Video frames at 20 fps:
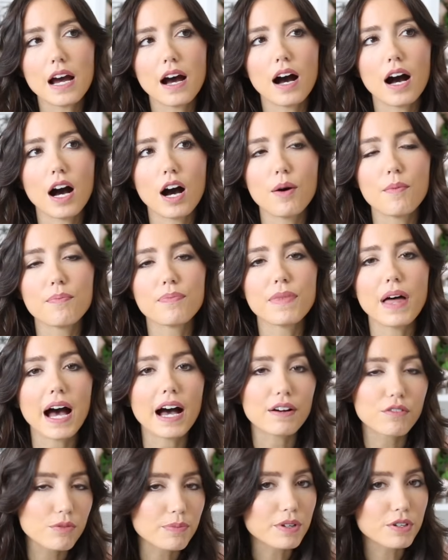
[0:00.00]
um,
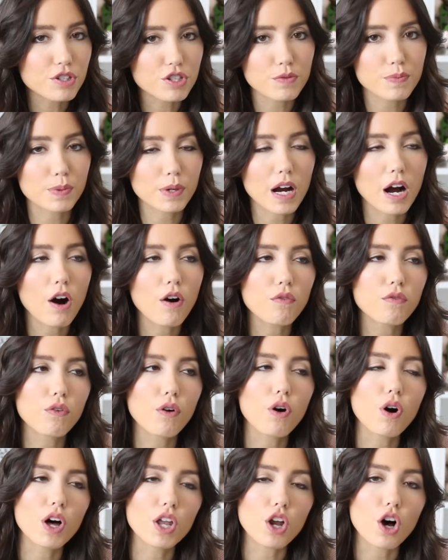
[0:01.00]
that would be super
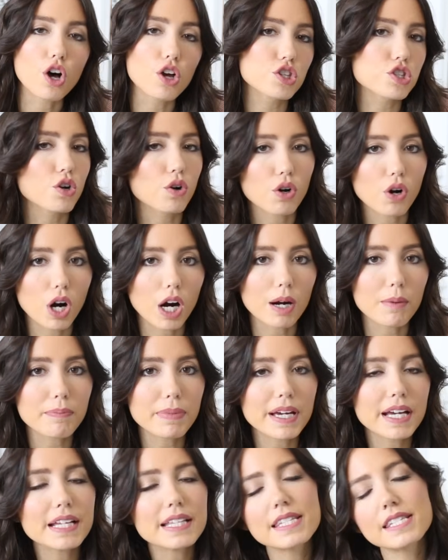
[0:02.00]
helpful and also
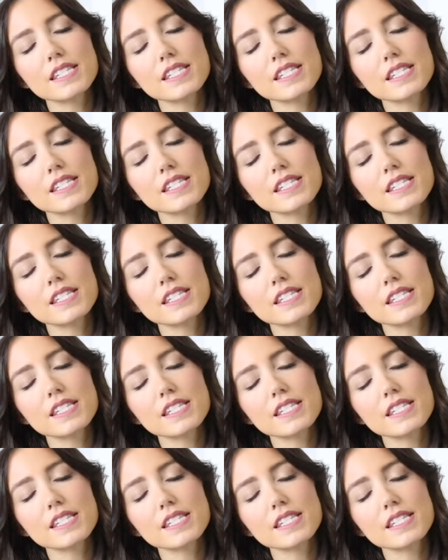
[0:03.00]
carpet.